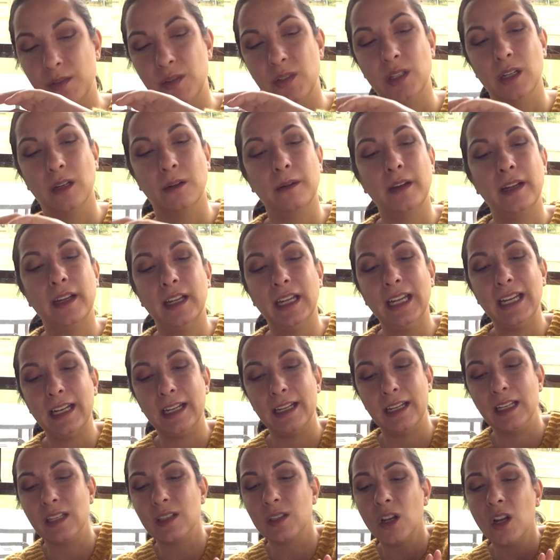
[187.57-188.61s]
So it
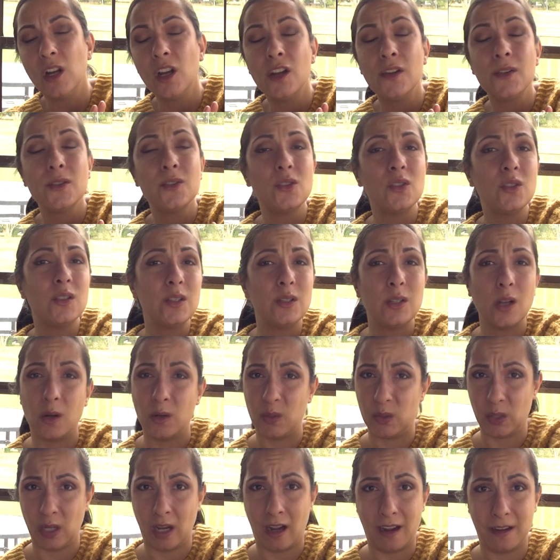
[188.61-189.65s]
is so
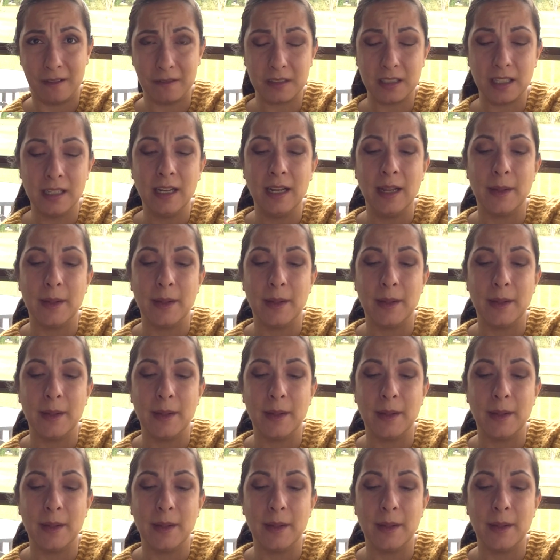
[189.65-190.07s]
soft.